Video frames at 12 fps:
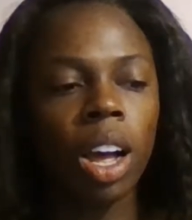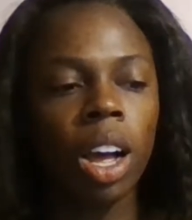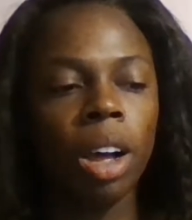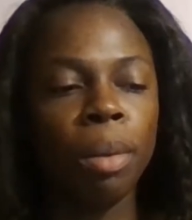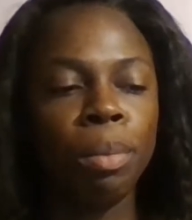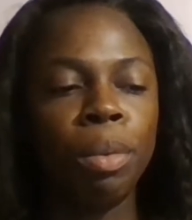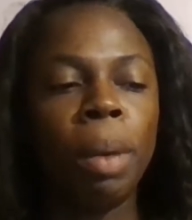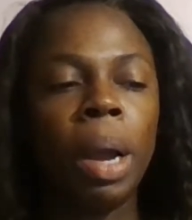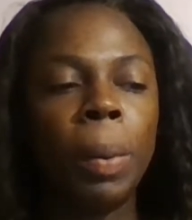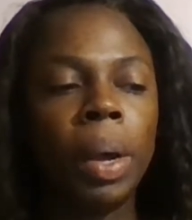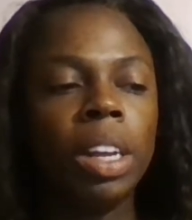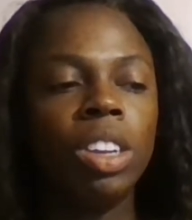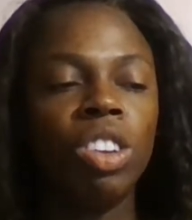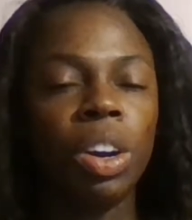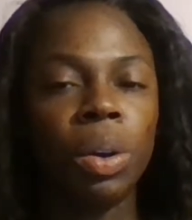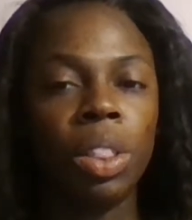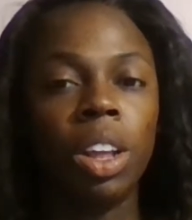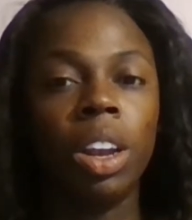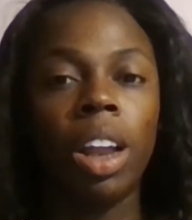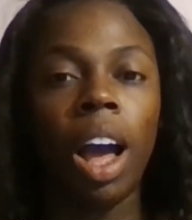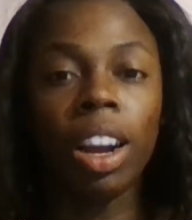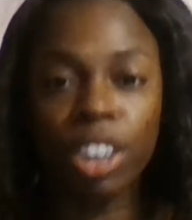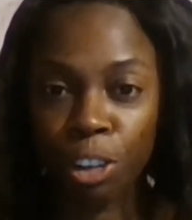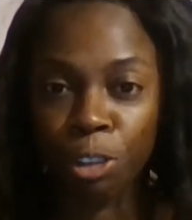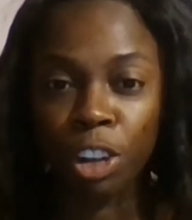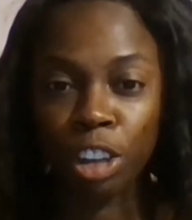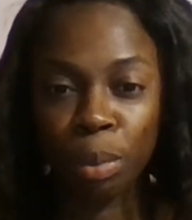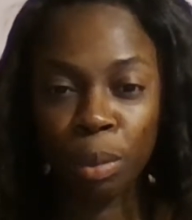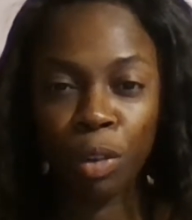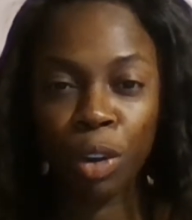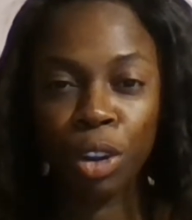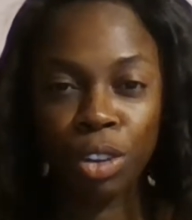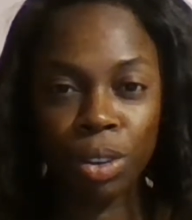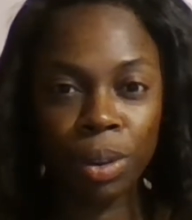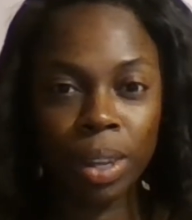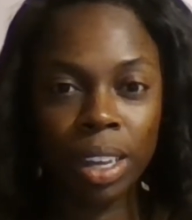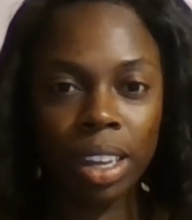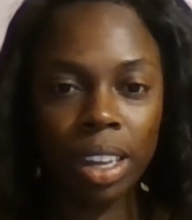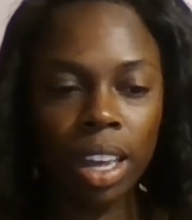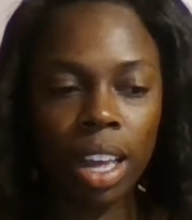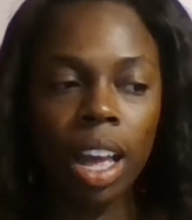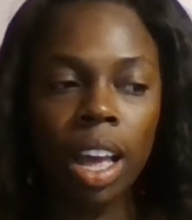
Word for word: um, you might want to check with your doctor first before you do it